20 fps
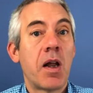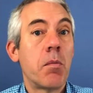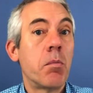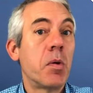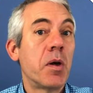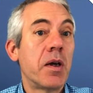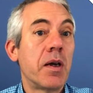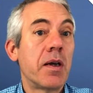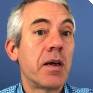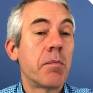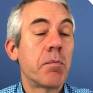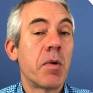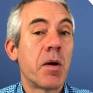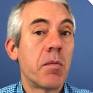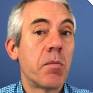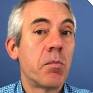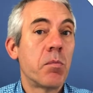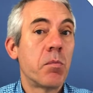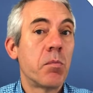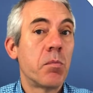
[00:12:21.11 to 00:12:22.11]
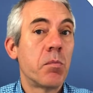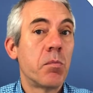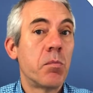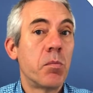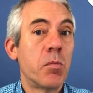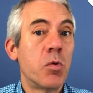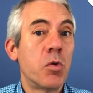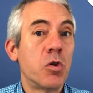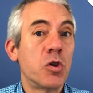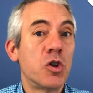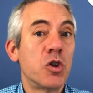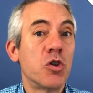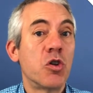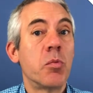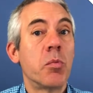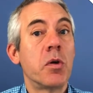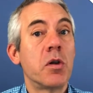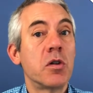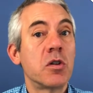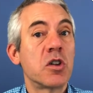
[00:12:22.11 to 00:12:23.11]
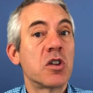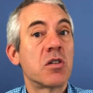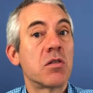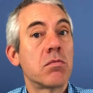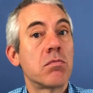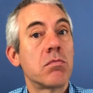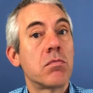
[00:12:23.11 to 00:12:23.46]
but more durables,